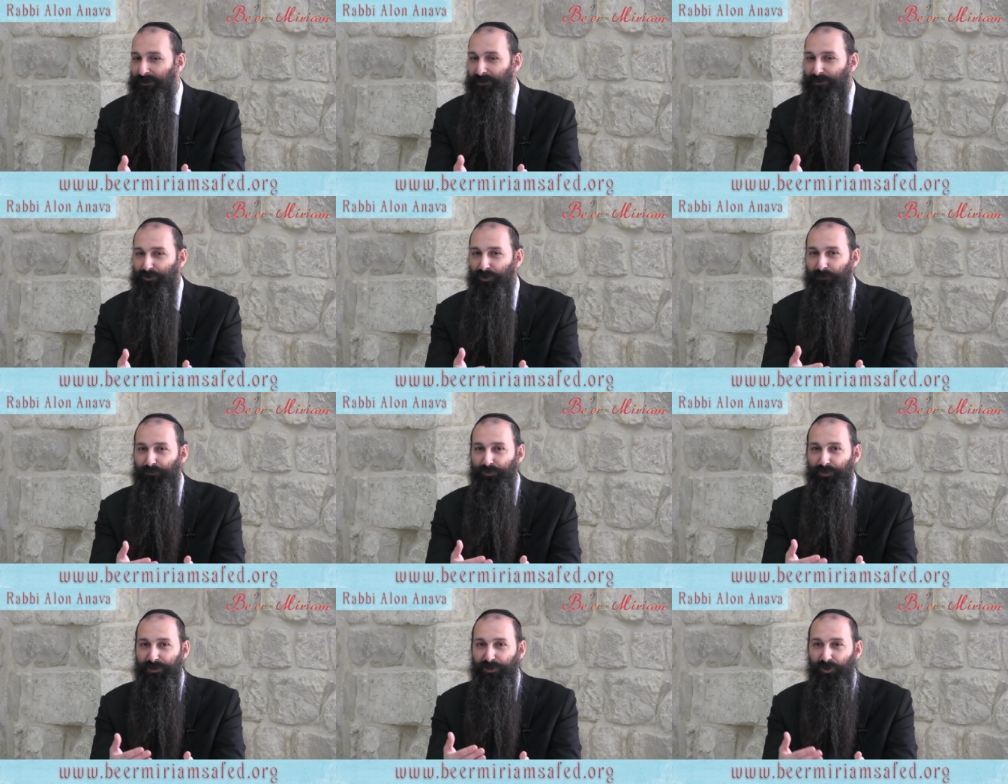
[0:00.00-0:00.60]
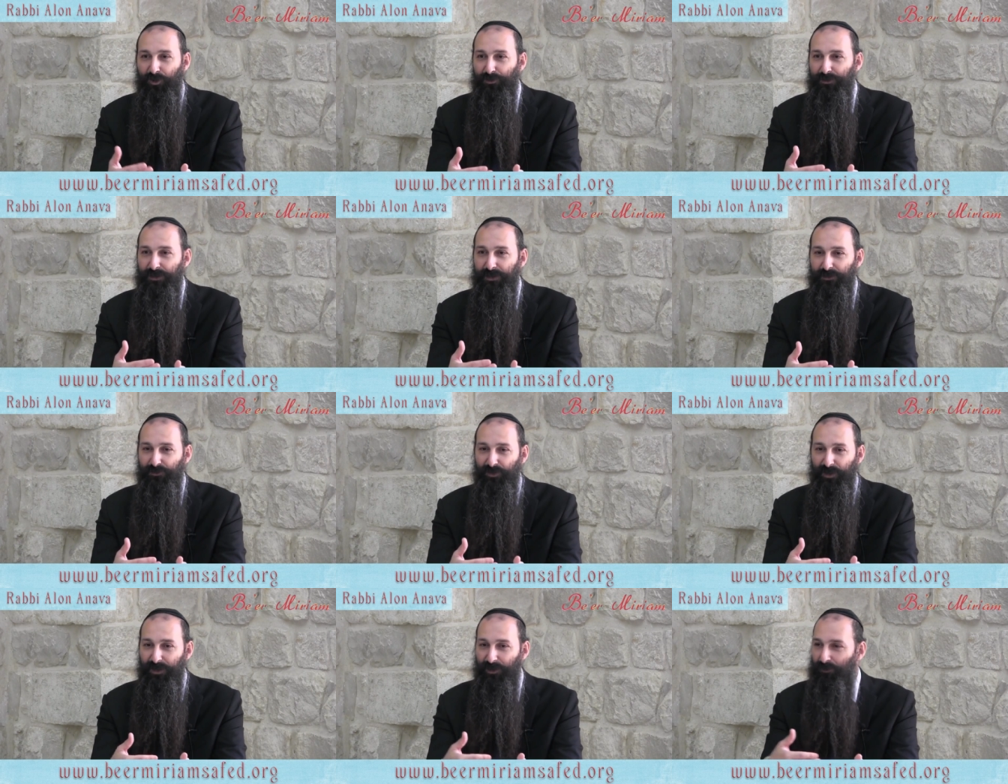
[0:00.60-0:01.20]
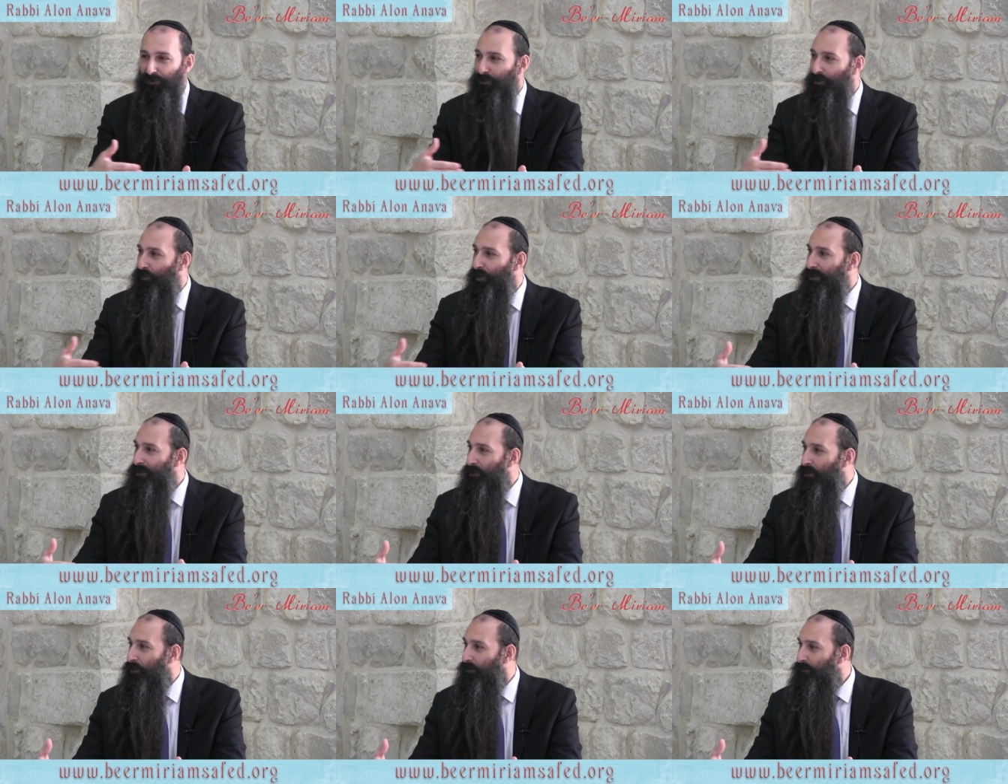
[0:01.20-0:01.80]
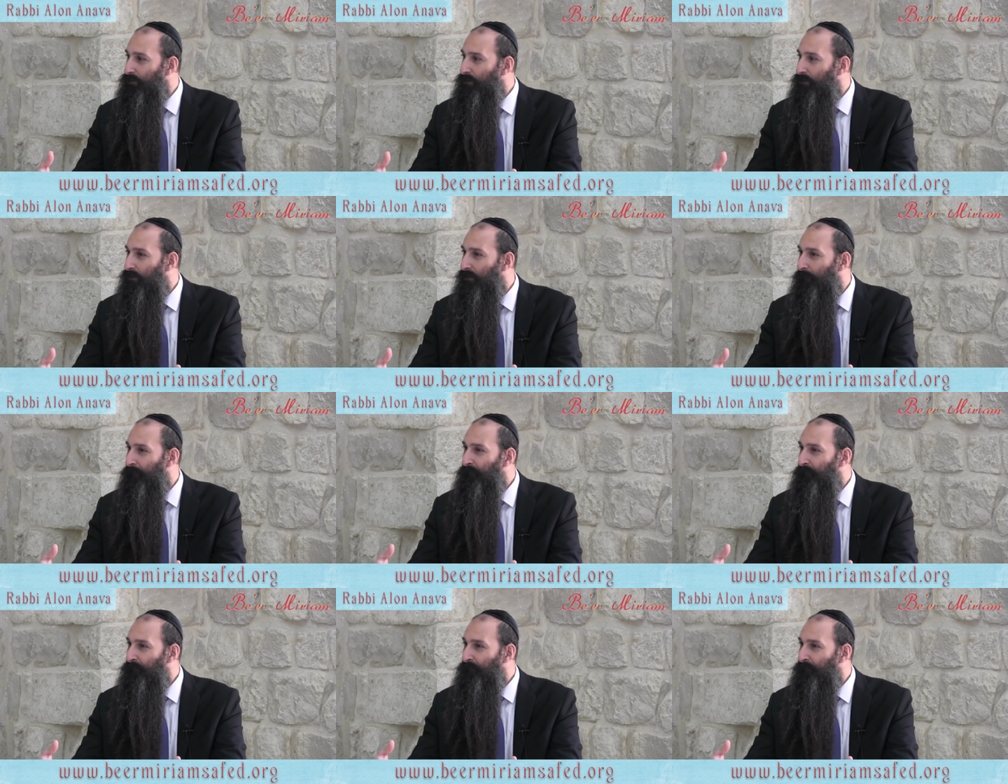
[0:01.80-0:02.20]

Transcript: The trip was concentrating on the West Coast.